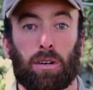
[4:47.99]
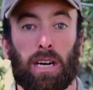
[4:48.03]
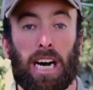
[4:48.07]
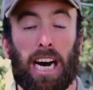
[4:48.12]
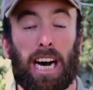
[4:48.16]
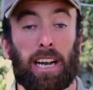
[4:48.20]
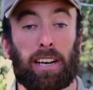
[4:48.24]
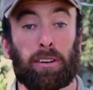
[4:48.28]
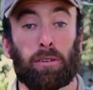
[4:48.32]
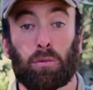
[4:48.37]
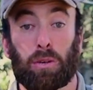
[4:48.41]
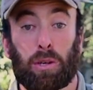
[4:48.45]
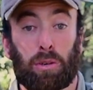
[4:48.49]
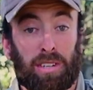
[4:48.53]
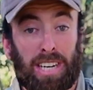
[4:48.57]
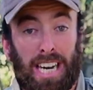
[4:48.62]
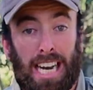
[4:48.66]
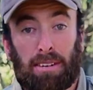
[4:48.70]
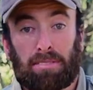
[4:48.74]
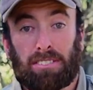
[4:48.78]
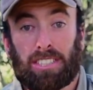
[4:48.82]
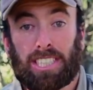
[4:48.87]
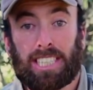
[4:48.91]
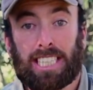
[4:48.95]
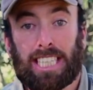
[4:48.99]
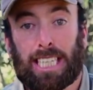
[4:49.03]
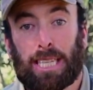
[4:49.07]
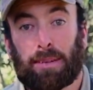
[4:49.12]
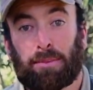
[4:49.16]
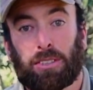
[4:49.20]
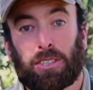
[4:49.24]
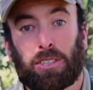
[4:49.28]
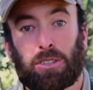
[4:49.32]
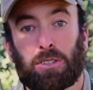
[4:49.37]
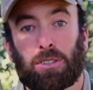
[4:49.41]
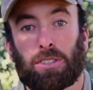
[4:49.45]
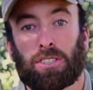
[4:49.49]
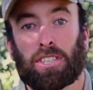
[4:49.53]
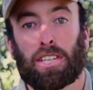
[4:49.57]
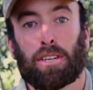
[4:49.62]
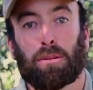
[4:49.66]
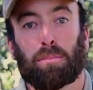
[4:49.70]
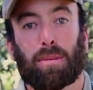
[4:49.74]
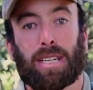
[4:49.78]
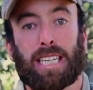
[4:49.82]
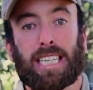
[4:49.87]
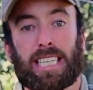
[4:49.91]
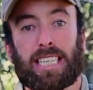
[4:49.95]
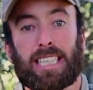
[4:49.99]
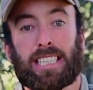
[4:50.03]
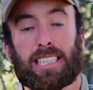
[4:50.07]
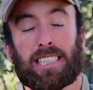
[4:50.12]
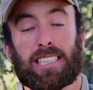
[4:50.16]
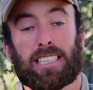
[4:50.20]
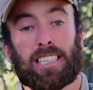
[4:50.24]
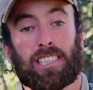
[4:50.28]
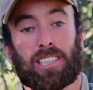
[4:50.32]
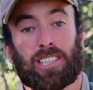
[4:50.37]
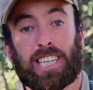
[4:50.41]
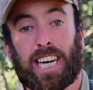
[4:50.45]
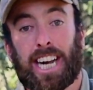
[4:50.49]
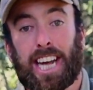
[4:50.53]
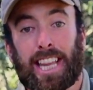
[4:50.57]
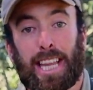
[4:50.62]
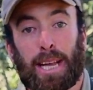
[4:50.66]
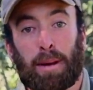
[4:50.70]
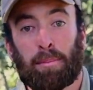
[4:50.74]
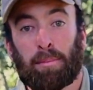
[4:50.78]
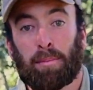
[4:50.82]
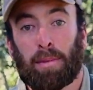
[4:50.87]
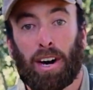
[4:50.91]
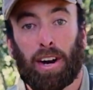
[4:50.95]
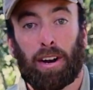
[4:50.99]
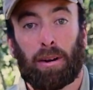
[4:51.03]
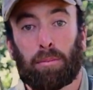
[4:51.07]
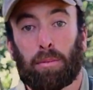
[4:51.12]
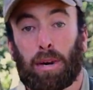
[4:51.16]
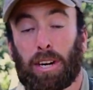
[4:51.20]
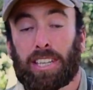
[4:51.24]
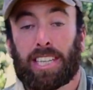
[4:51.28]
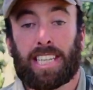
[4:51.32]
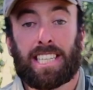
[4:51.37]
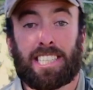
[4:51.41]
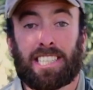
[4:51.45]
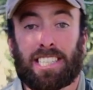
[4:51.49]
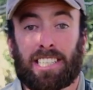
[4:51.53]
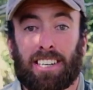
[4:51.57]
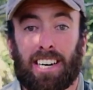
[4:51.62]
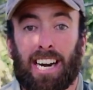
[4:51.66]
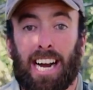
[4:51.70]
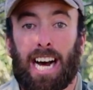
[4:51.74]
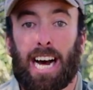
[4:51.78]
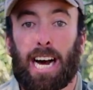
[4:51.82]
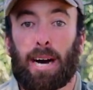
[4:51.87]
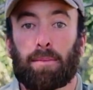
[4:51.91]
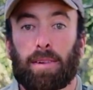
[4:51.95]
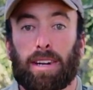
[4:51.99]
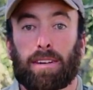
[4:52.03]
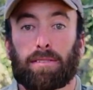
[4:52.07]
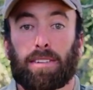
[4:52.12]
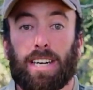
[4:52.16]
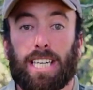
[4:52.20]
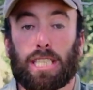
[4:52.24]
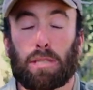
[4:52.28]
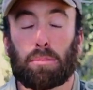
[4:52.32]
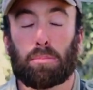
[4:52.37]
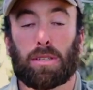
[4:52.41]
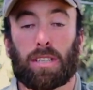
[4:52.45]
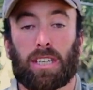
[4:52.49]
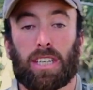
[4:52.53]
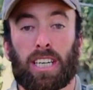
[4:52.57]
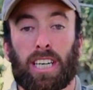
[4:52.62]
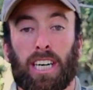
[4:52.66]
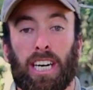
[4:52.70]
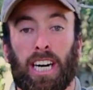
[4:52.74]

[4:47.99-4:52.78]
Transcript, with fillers: And we would love to see them too, so please share them on both Instagram and Facebook.